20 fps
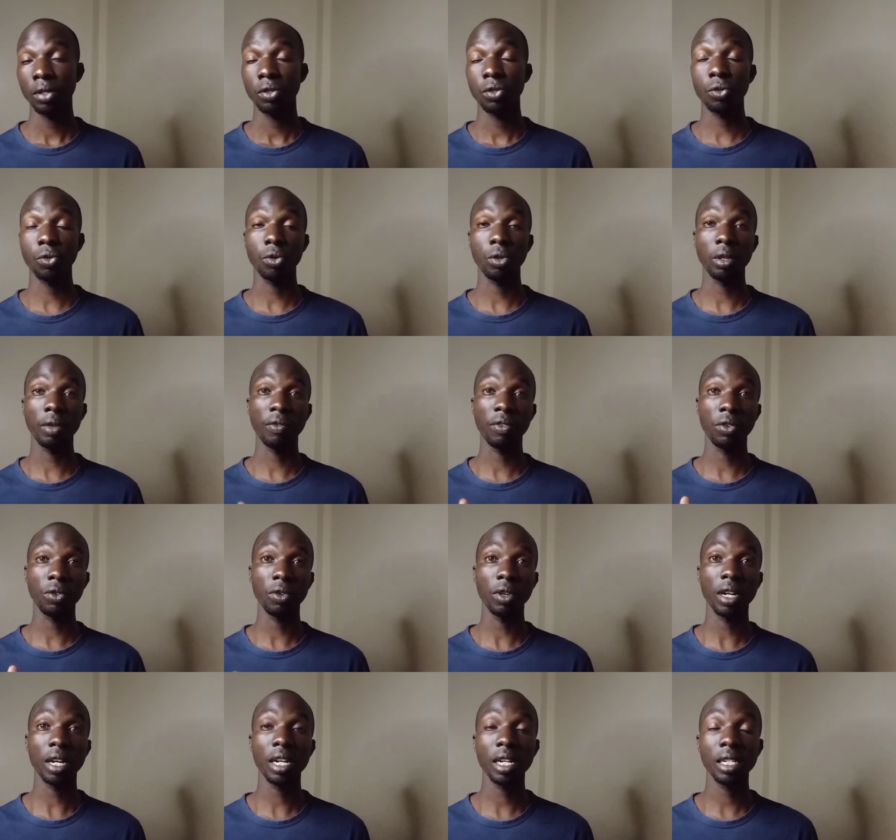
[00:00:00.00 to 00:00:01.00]
So if
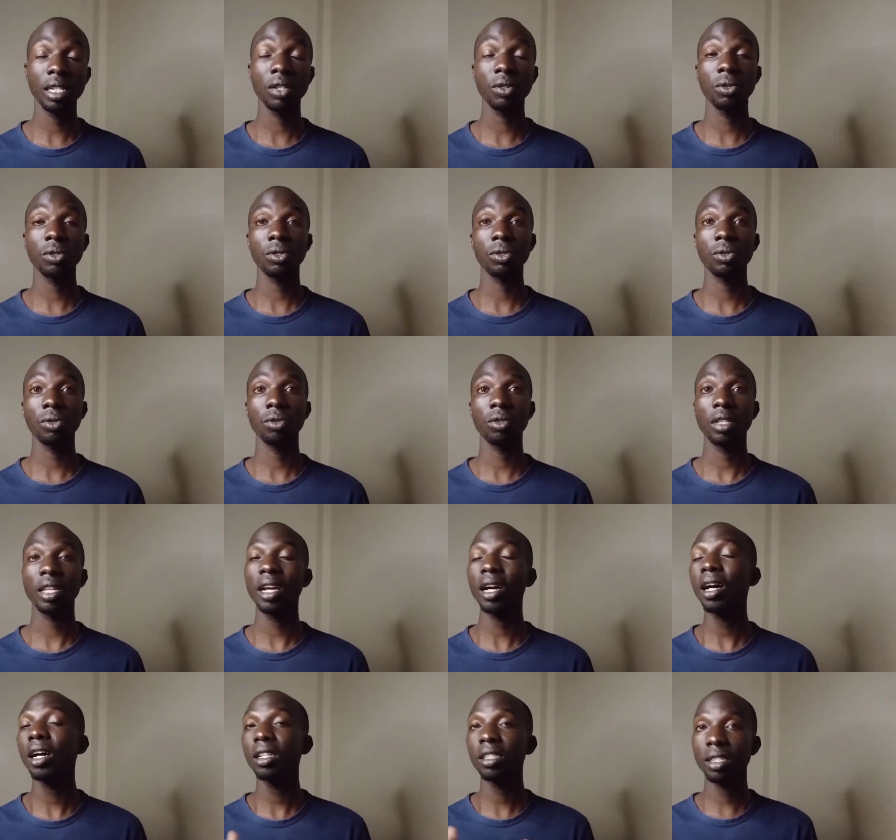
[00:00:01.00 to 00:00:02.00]
you add also,
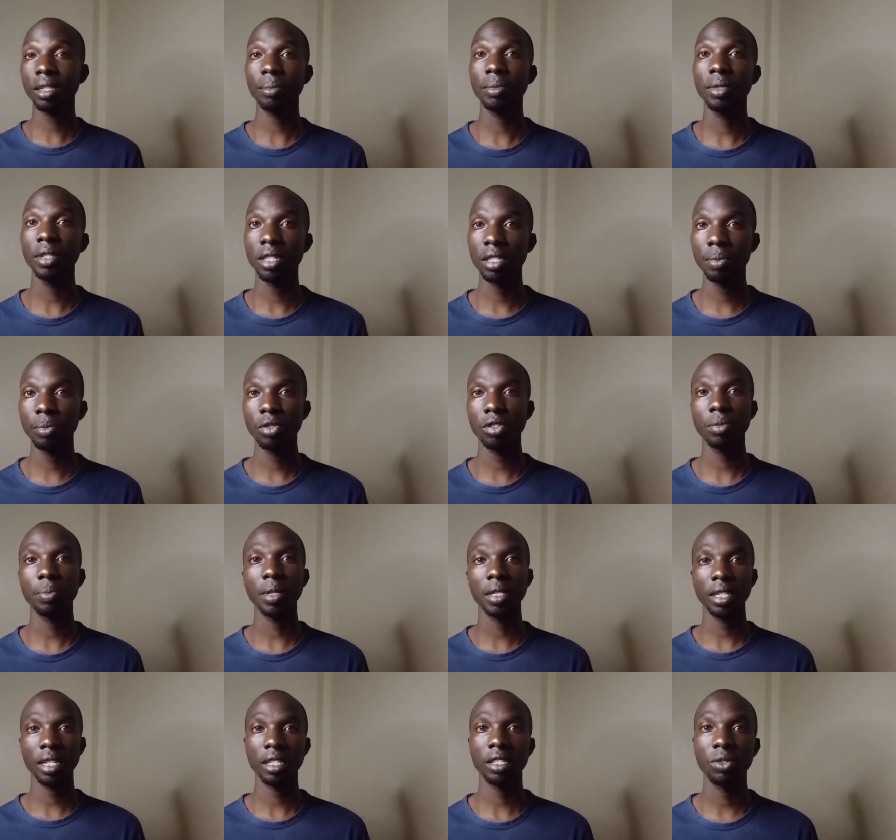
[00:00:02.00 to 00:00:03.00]
there are some decimals,
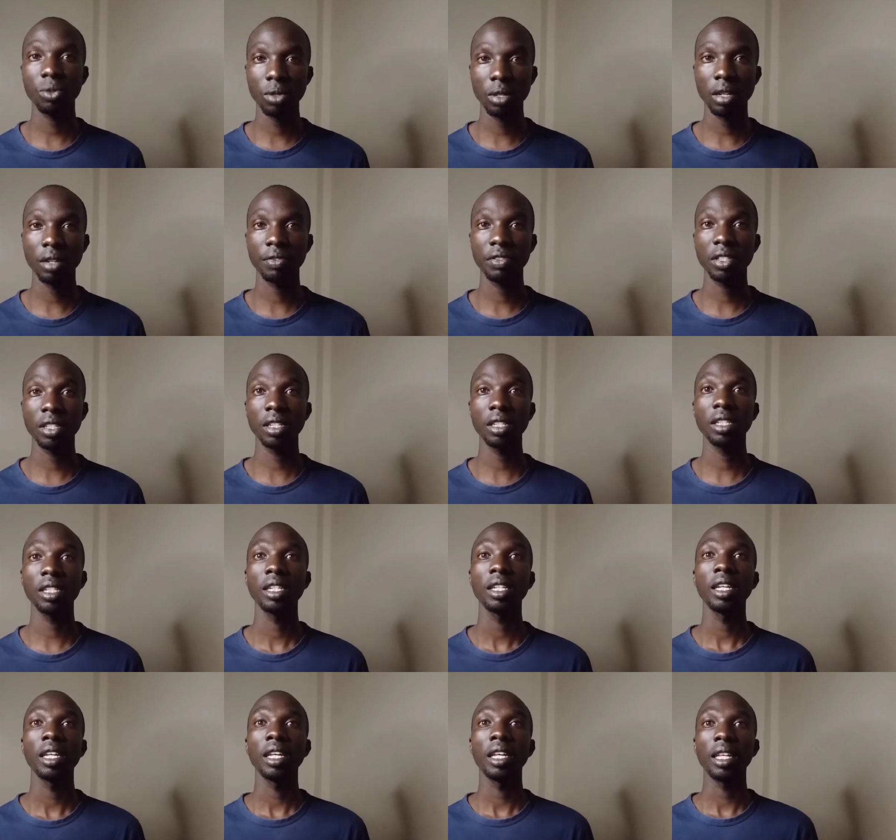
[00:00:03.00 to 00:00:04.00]
but as we have
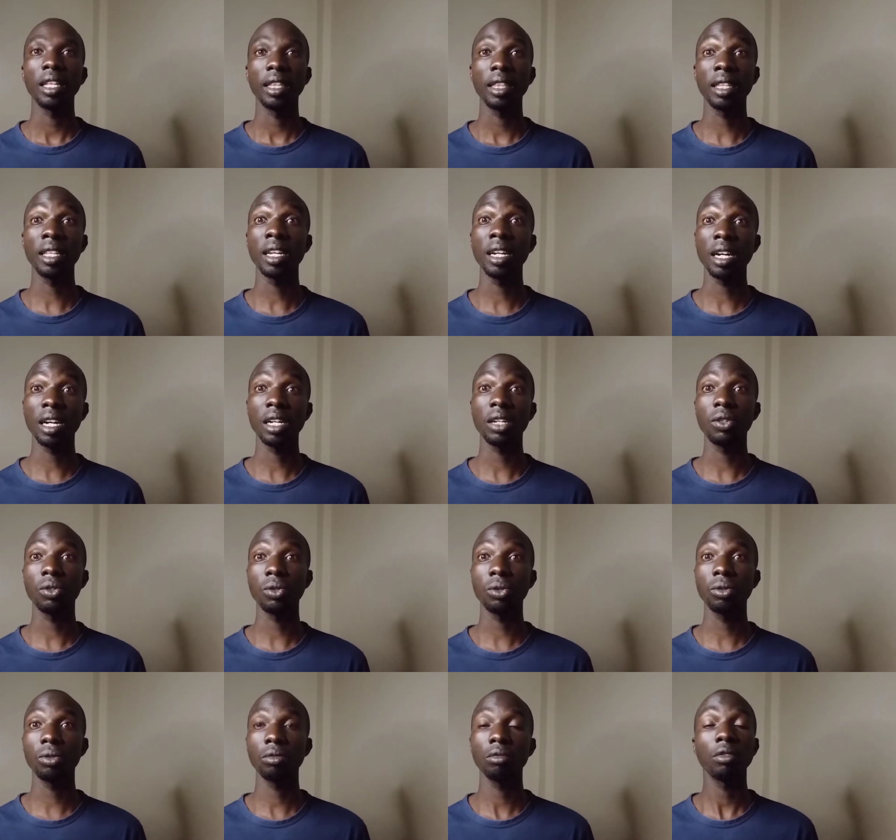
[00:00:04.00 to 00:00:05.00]
said, there are
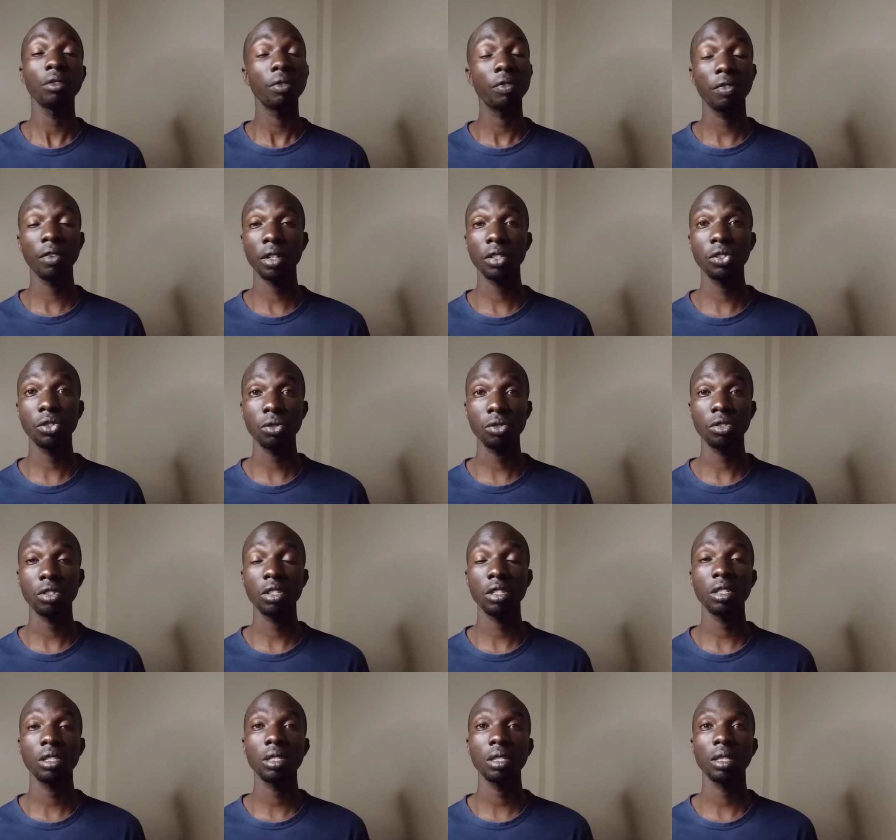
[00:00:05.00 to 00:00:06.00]
no fractional
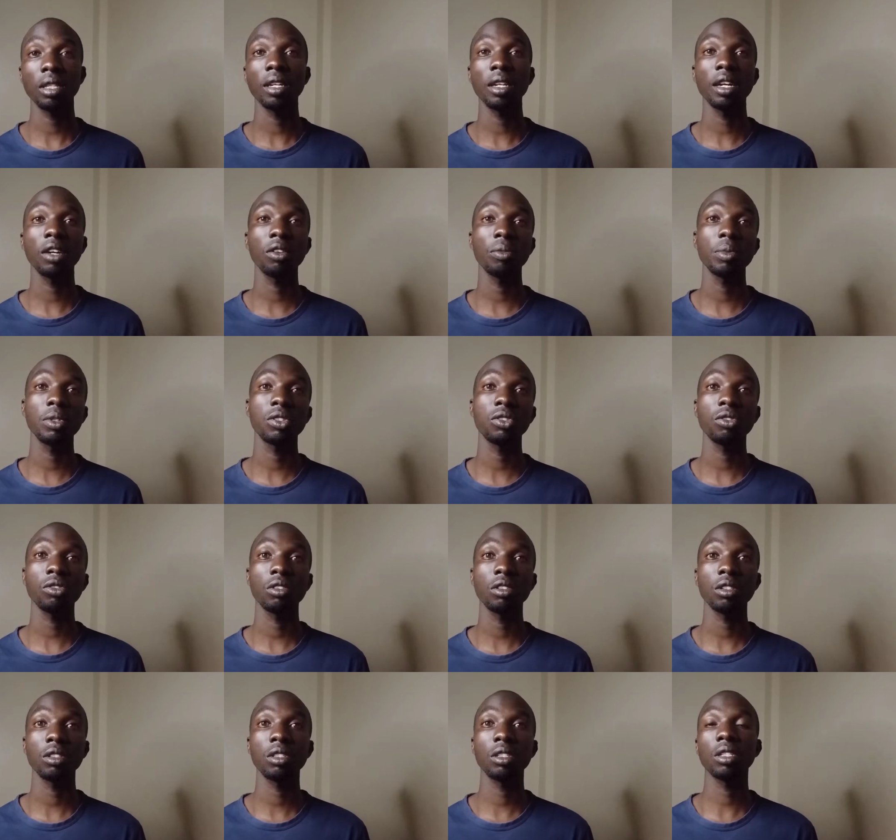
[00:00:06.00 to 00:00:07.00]
shares in the Nairobi
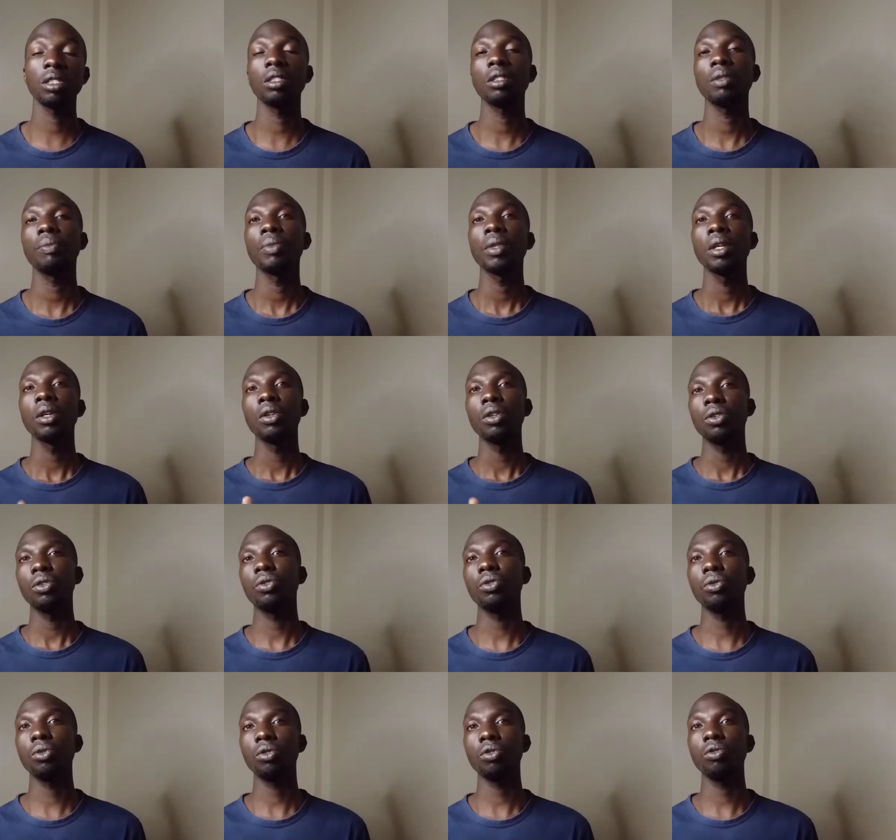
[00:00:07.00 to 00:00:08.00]
Stock Exchange.
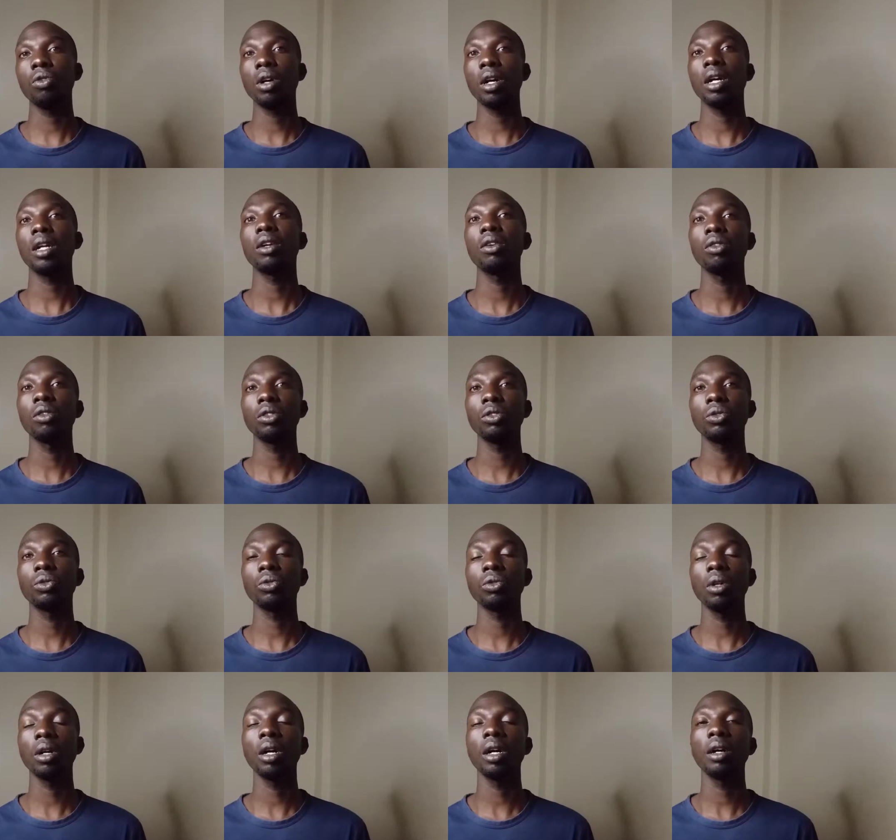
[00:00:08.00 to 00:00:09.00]
So you are going
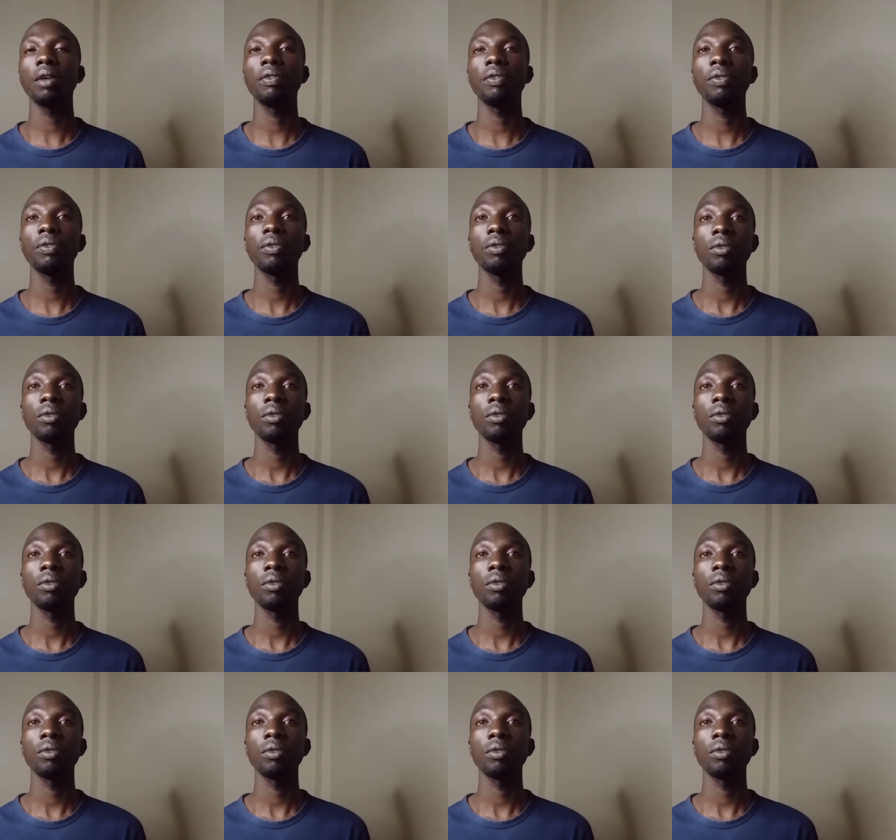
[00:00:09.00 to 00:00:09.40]
to have,